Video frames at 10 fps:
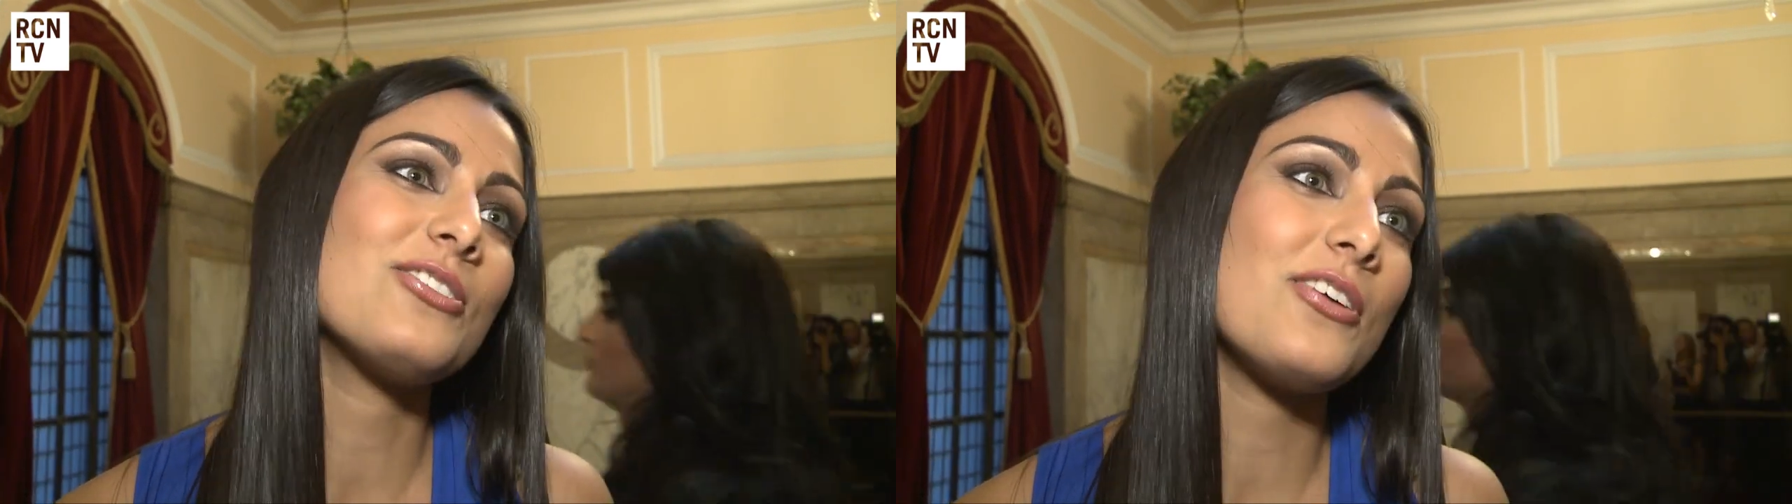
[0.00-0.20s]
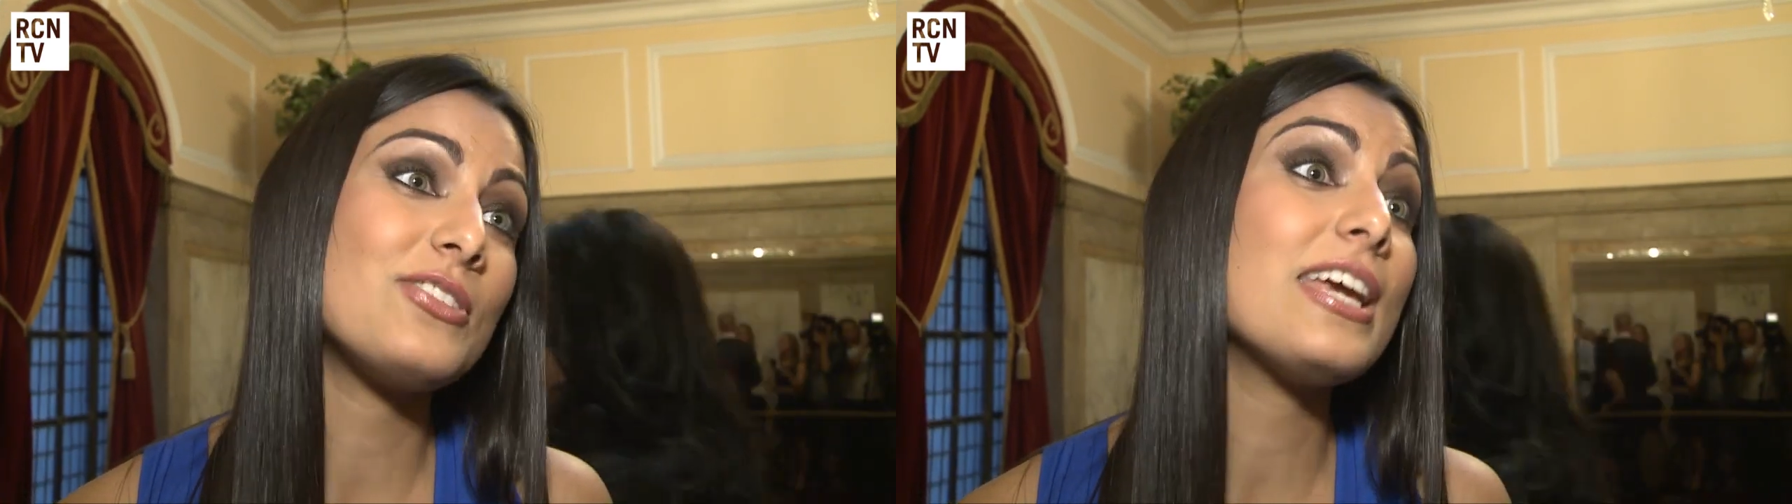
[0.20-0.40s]

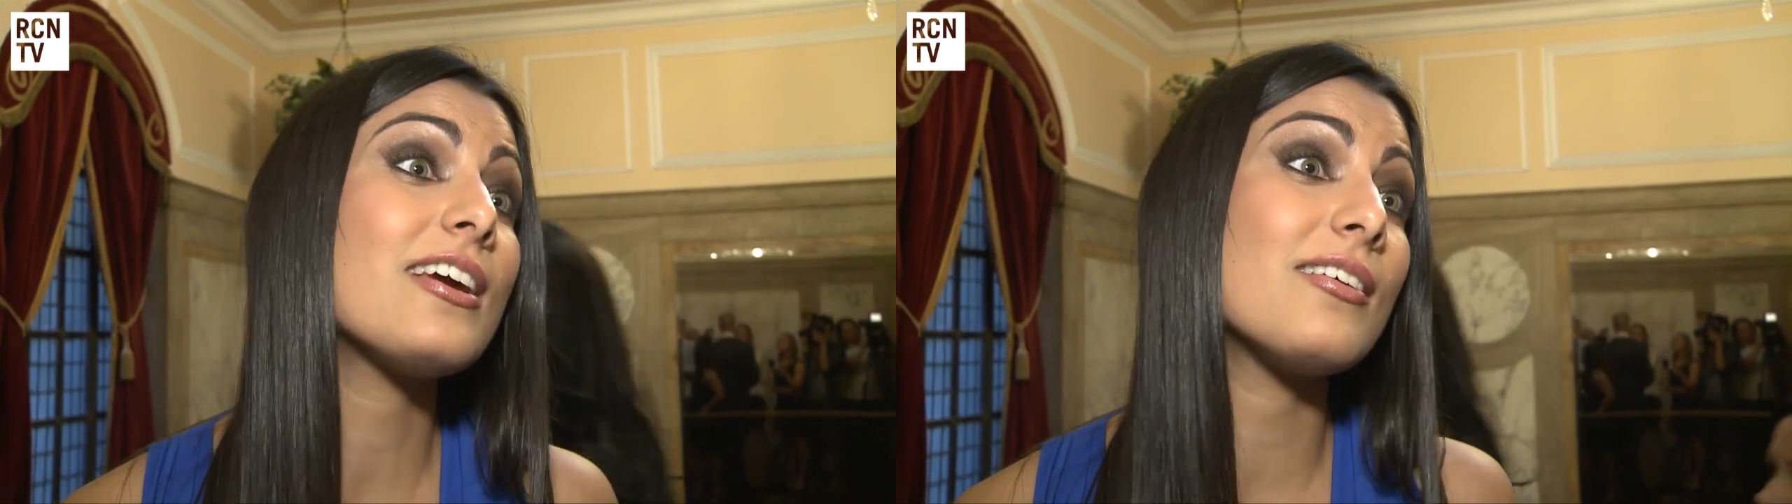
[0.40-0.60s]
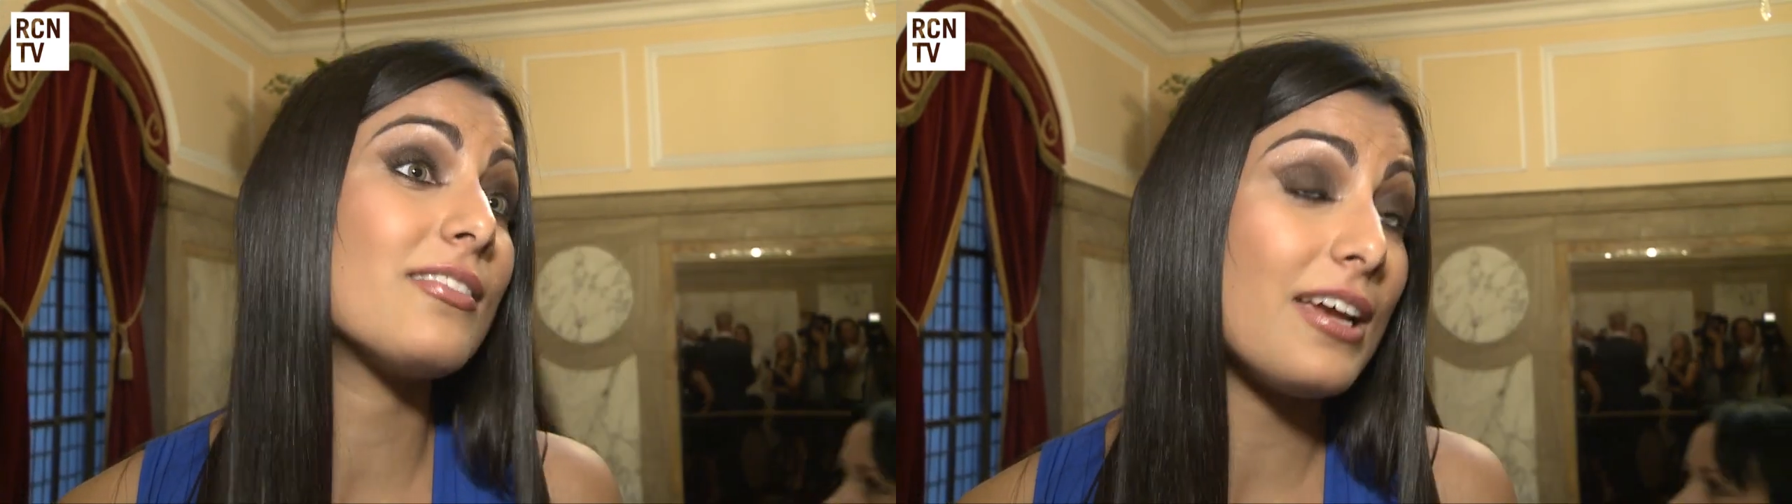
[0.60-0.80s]
So I've
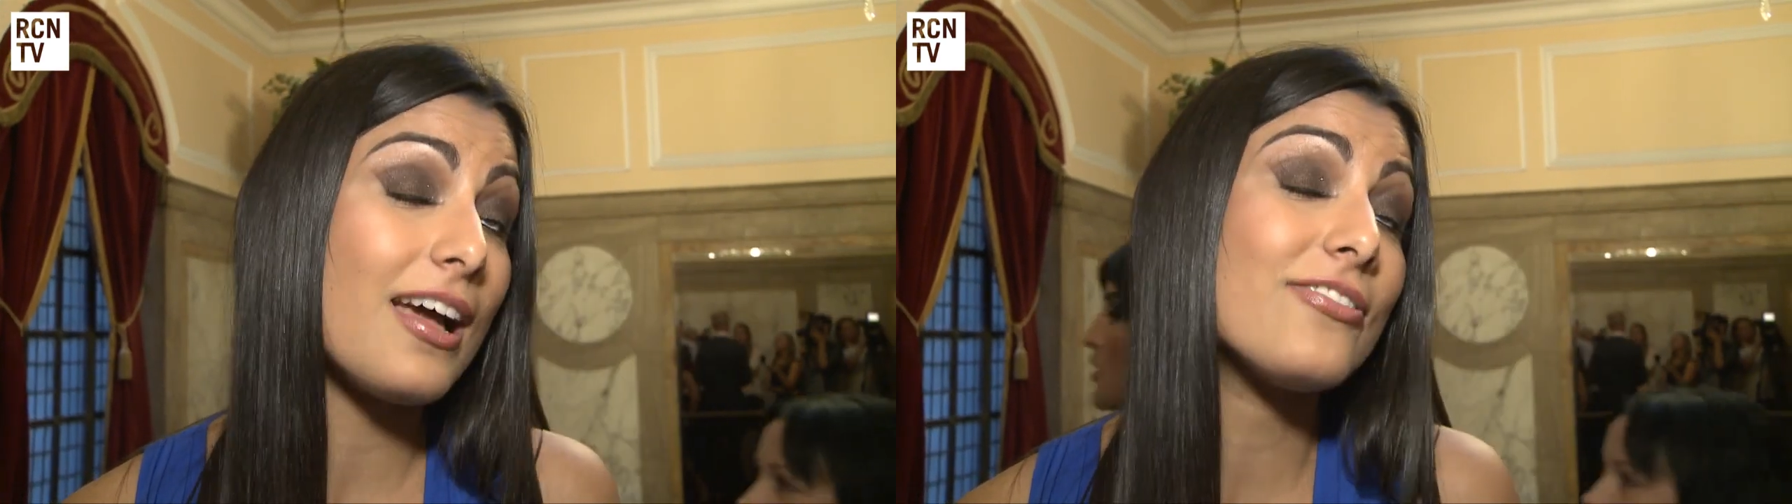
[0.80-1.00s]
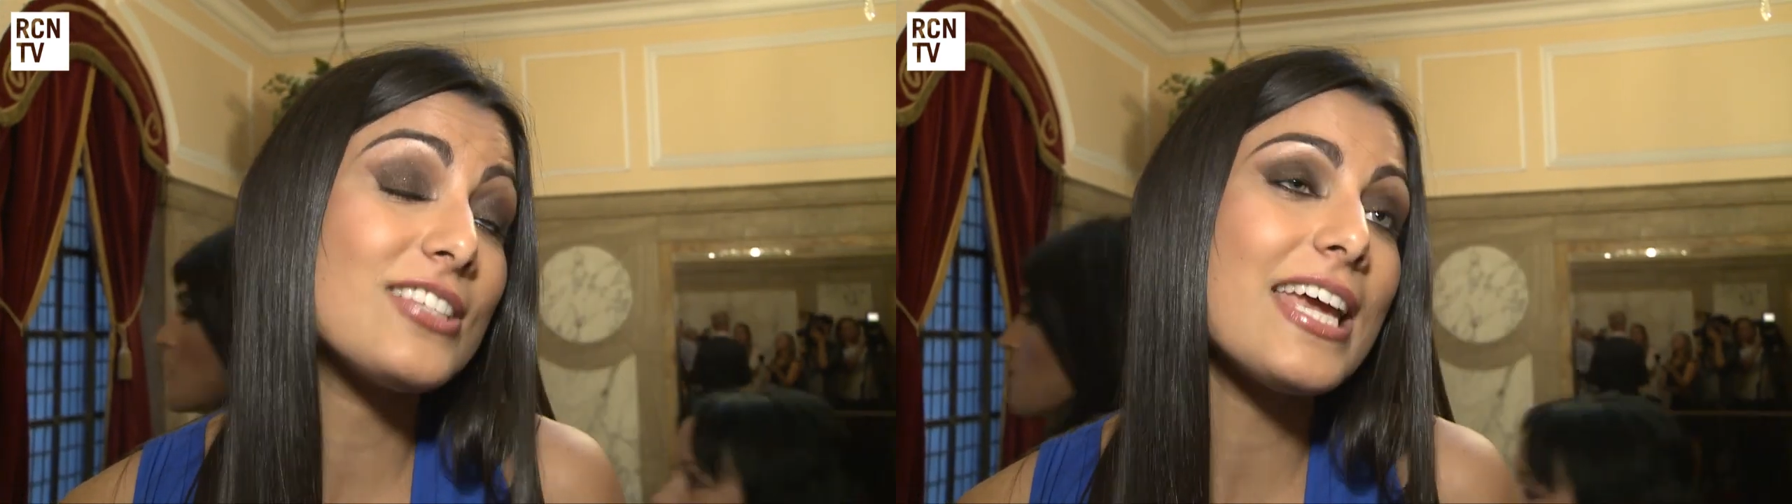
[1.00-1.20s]
taken a,
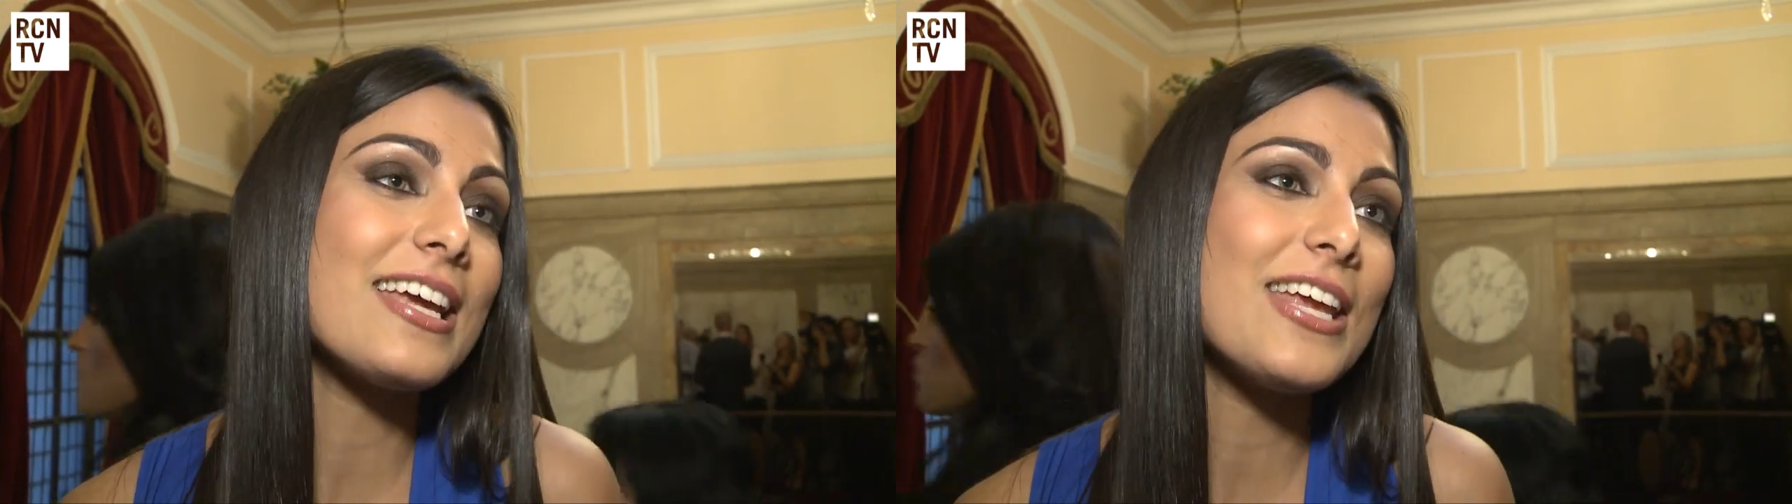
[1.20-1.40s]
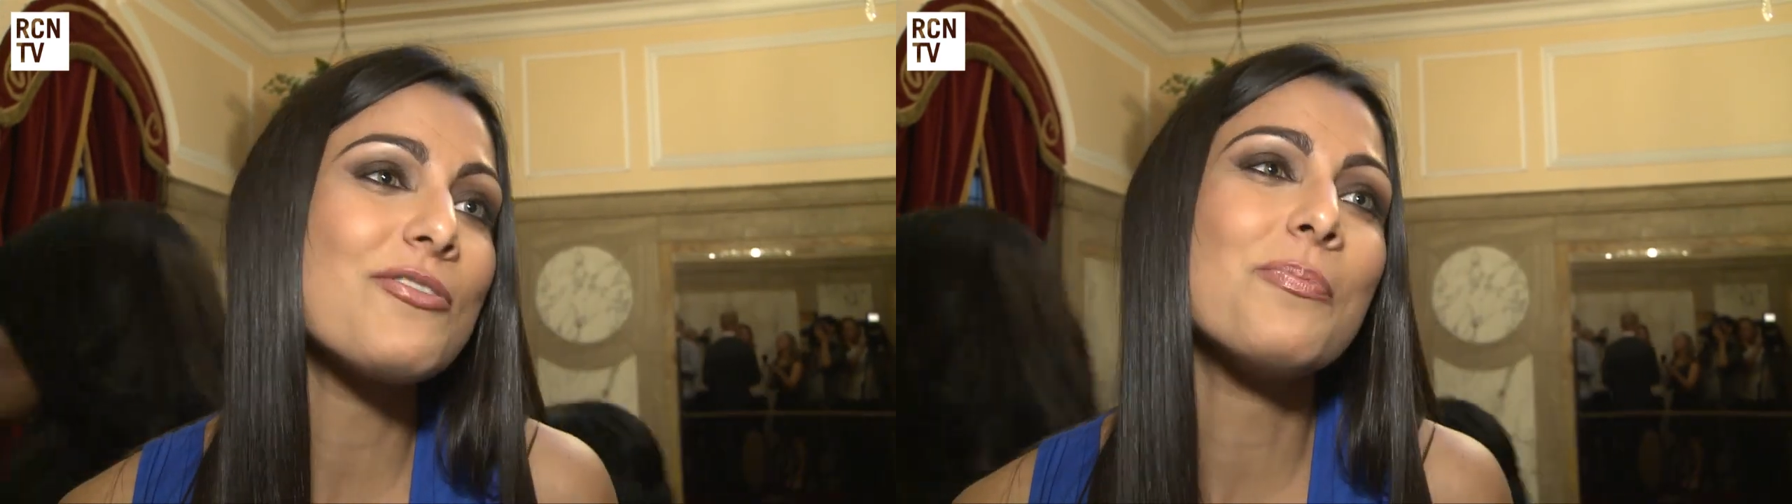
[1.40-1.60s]
I've
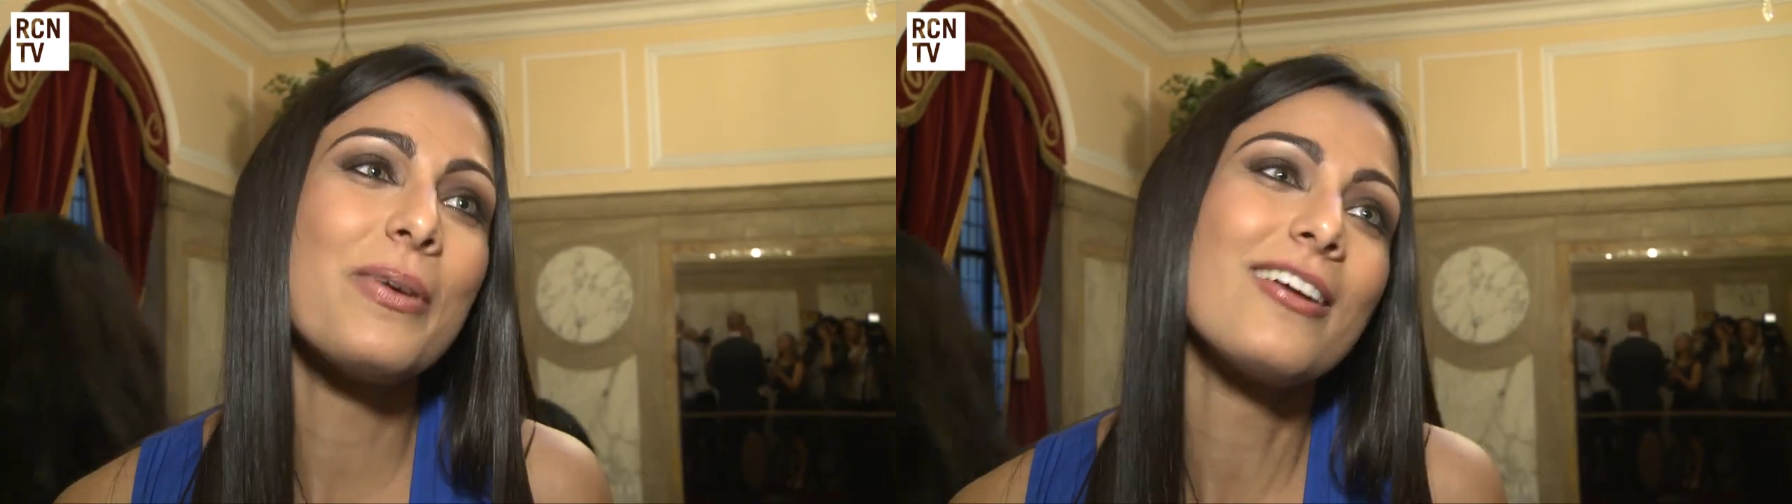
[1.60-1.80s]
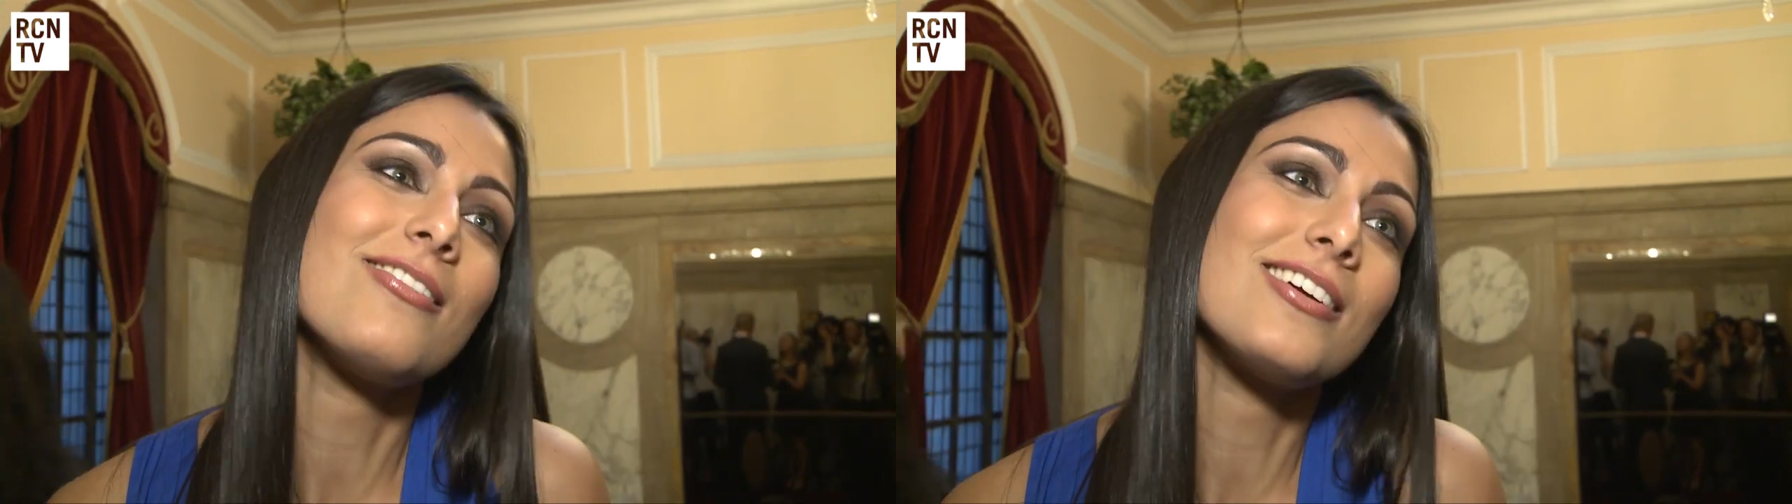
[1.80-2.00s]
taken even bigger